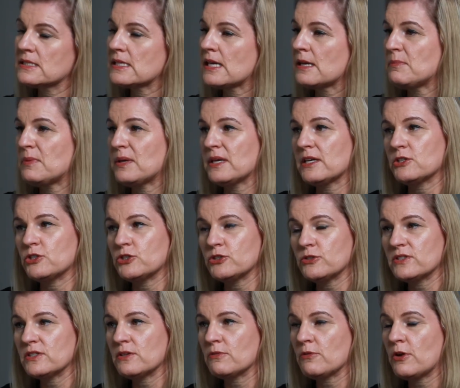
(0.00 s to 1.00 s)
They pick and
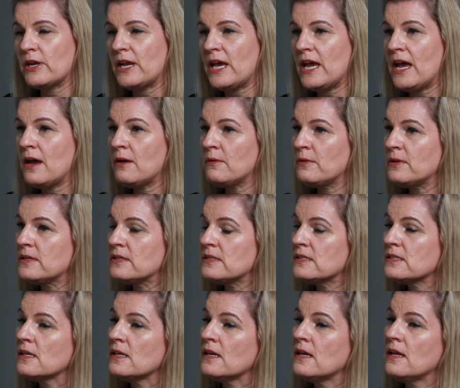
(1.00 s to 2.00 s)
choose their own
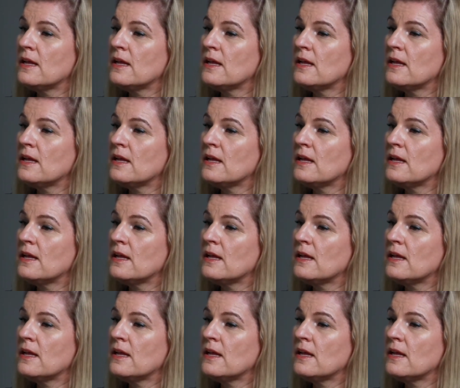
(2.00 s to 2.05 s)
hours.